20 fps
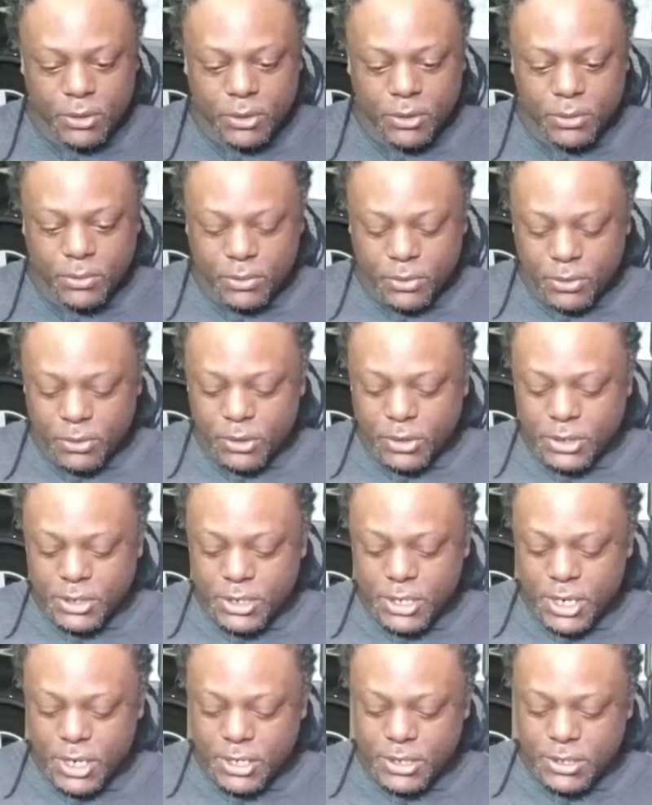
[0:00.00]
I'm gonna
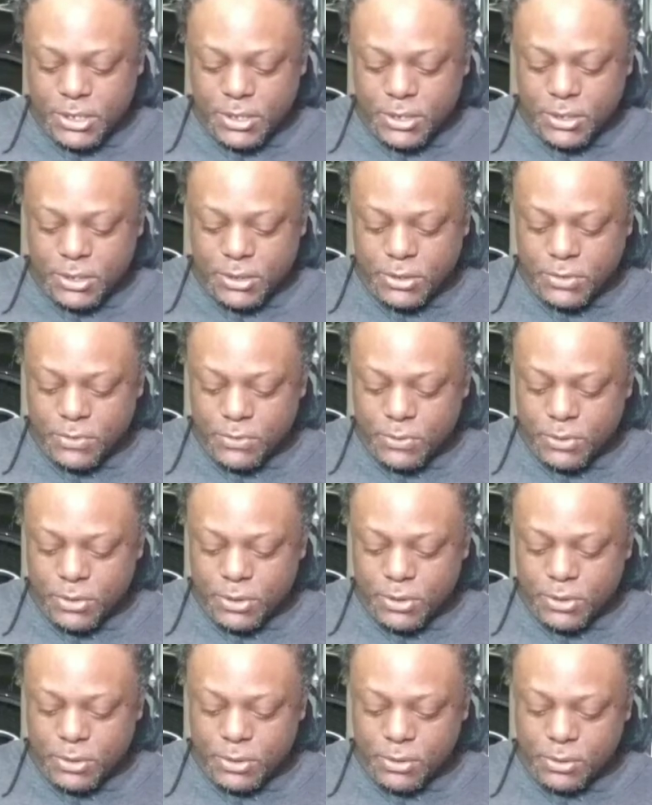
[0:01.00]
attach this
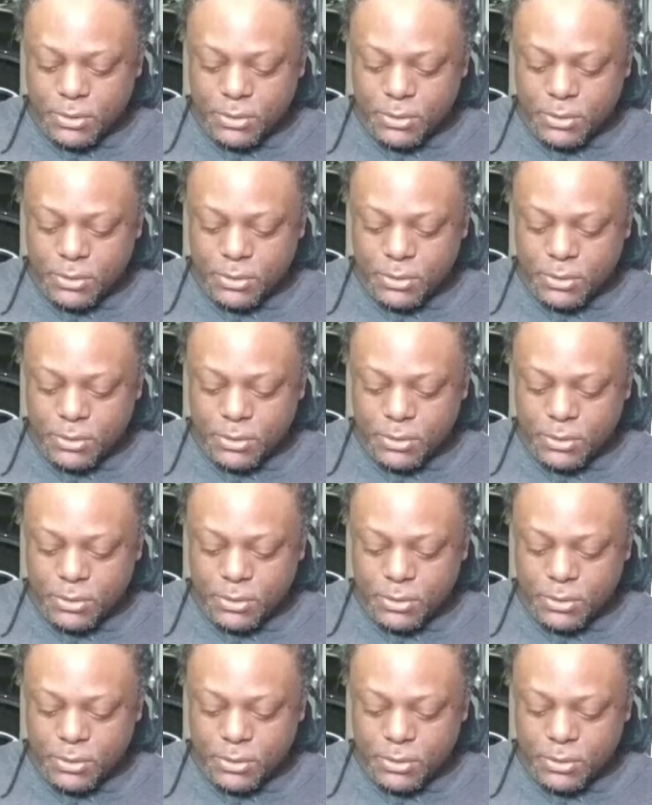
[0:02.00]
one.